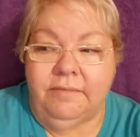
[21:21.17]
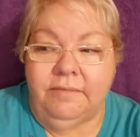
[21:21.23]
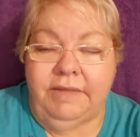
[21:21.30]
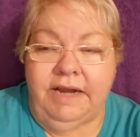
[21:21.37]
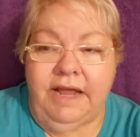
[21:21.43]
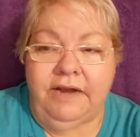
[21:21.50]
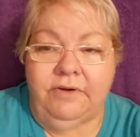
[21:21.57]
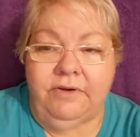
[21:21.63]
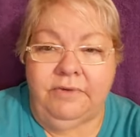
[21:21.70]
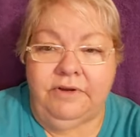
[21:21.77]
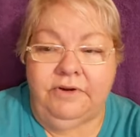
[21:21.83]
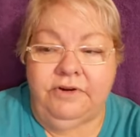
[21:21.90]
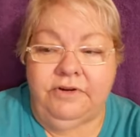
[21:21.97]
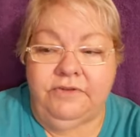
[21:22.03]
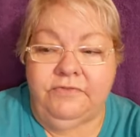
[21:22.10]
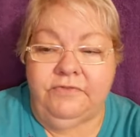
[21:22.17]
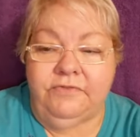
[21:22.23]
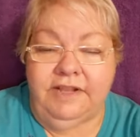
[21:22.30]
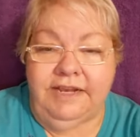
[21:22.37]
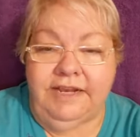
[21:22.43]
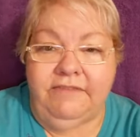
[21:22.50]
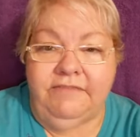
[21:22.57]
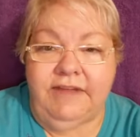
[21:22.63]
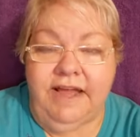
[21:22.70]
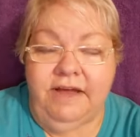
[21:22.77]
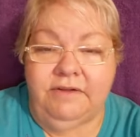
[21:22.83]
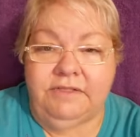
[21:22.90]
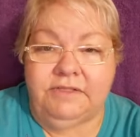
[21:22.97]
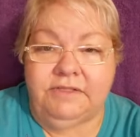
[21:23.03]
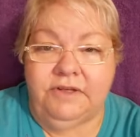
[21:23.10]
But I don't want her to feel left
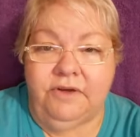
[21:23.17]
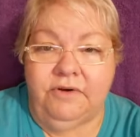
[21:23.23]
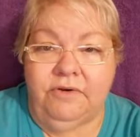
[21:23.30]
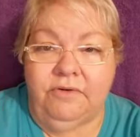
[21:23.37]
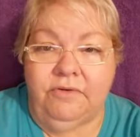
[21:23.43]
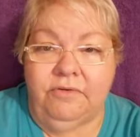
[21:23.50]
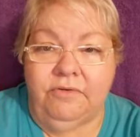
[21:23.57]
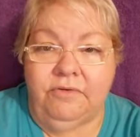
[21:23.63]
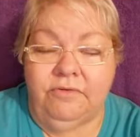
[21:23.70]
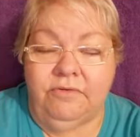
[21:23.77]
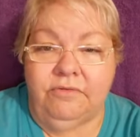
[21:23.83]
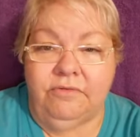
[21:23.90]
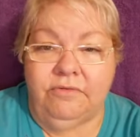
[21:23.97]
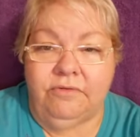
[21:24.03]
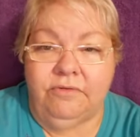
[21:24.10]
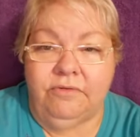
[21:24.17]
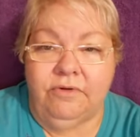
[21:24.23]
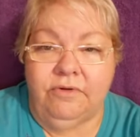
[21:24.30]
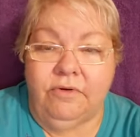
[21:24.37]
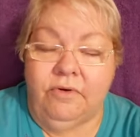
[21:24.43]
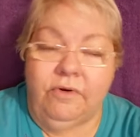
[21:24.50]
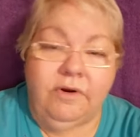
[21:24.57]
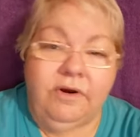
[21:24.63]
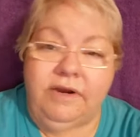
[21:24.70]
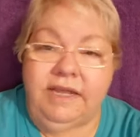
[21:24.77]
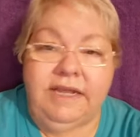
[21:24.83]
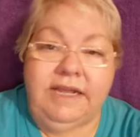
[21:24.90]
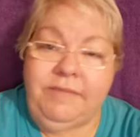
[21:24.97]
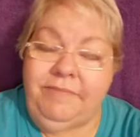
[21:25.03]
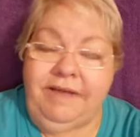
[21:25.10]
out, so or
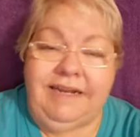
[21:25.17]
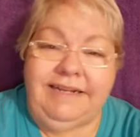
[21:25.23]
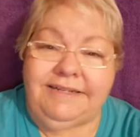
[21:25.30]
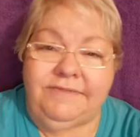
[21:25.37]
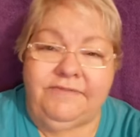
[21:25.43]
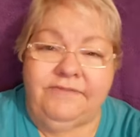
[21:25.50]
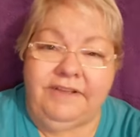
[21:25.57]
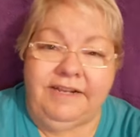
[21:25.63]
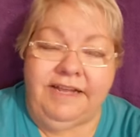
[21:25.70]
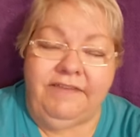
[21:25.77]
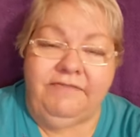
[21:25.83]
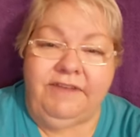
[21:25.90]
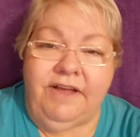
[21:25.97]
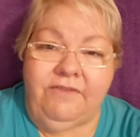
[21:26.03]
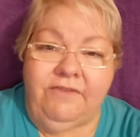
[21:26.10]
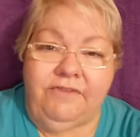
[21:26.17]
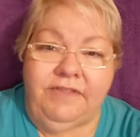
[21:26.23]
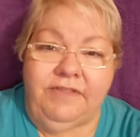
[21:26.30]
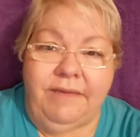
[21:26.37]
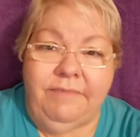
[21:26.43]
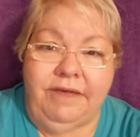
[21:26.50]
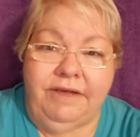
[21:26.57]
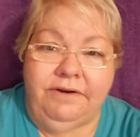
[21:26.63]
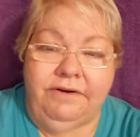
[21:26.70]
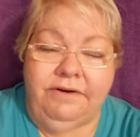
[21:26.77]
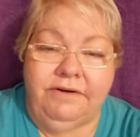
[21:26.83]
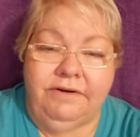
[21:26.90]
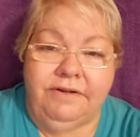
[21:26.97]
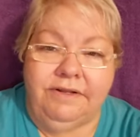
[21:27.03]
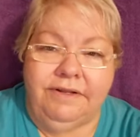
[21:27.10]
anybody to feel left out for that matter.
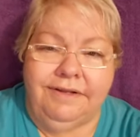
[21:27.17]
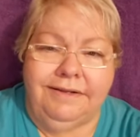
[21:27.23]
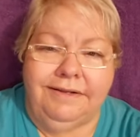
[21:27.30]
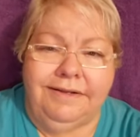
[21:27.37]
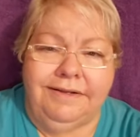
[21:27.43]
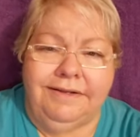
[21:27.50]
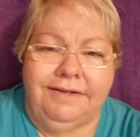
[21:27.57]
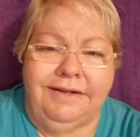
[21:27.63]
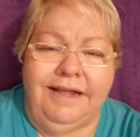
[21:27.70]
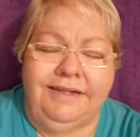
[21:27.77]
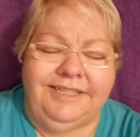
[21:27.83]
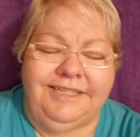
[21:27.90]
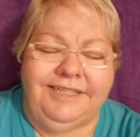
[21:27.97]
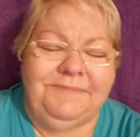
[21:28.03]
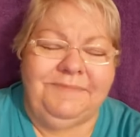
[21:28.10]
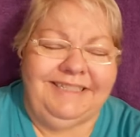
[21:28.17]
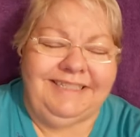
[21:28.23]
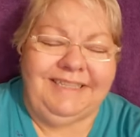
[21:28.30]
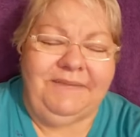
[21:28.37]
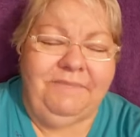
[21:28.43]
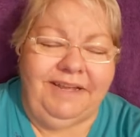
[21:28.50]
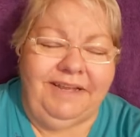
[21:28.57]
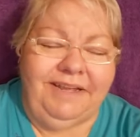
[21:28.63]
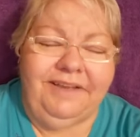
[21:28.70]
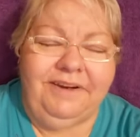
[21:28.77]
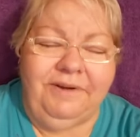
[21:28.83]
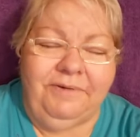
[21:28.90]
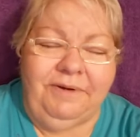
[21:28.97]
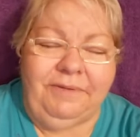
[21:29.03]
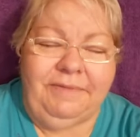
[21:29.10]
Not just Mitzi, but you
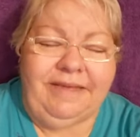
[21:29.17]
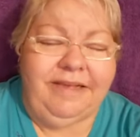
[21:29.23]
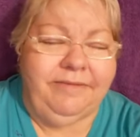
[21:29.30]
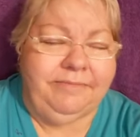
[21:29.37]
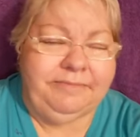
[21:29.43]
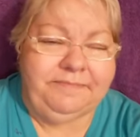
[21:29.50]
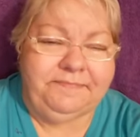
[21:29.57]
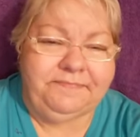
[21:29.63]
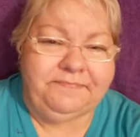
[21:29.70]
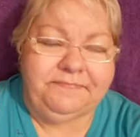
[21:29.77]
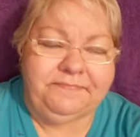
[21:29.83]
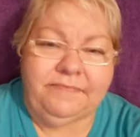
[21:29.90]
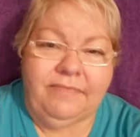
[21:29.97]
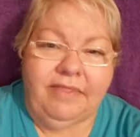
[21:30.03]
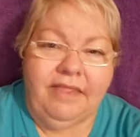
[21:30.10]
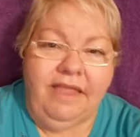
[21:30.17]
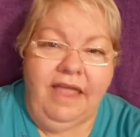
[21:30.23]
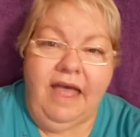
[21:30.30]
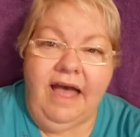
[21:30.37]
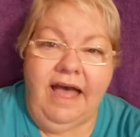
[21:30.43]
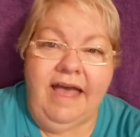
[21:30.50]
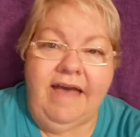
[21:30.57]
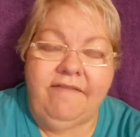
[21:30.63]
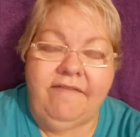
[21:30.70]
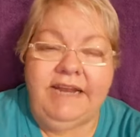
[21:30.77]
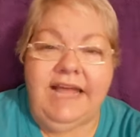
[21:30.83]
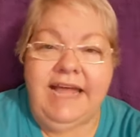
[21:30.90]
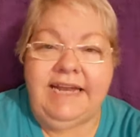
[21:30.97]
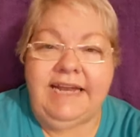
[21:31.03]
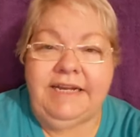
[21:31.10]
know what I mean. I haven't
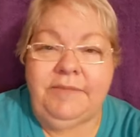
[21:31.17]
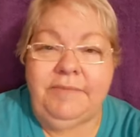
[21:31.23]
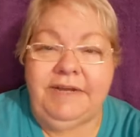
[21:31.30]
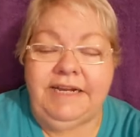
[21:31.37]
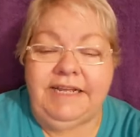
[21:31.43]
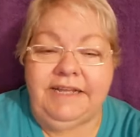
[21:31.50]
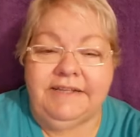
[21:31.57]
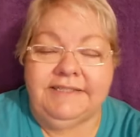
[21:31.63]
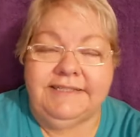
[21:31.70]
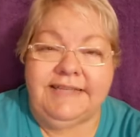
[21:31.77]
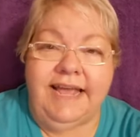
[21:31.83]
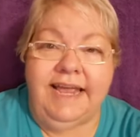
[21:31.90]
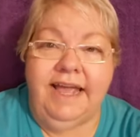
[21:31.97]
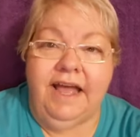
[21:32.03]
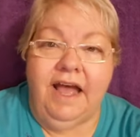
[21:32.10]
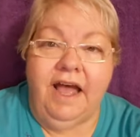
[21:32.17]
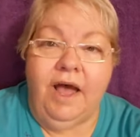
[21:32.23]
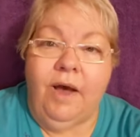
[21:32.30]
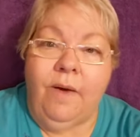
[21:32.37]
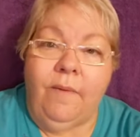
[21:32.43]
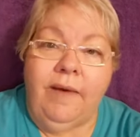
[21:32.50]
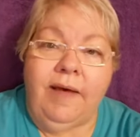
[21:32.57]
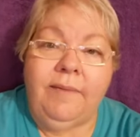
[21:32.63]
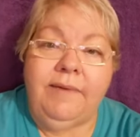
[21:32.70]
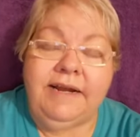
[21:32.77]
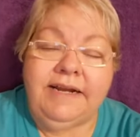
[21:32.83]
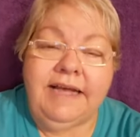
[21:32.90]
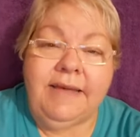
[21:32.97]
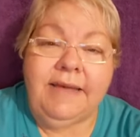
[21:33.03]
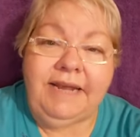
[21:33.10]
had anybody else say, well, I want
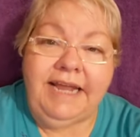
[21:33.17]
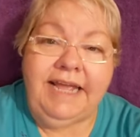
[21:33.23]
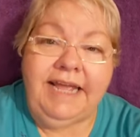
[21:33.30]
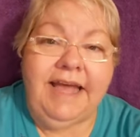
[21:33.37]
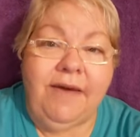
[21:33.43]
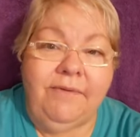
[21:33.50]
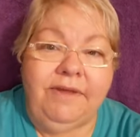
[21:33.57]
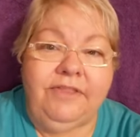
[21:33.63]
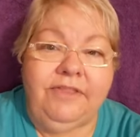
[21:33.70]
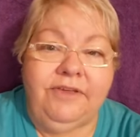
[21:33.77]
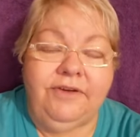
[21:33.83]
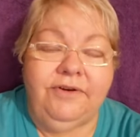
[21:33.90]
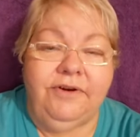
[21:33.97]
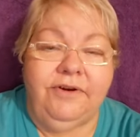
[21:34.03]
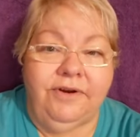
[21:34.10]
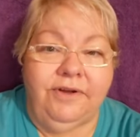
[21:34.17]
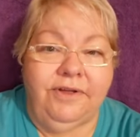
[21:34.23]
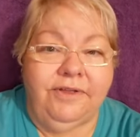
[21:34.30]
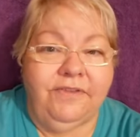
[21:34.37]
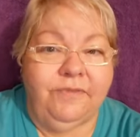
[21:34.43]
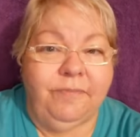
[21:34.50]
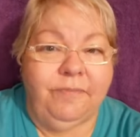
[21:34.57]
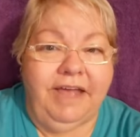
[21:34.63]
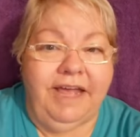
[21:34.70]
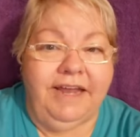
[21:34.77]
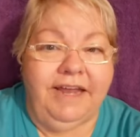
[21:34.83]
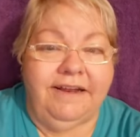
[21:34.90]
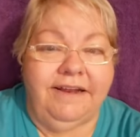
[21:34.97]
to come and hang out with you girls, but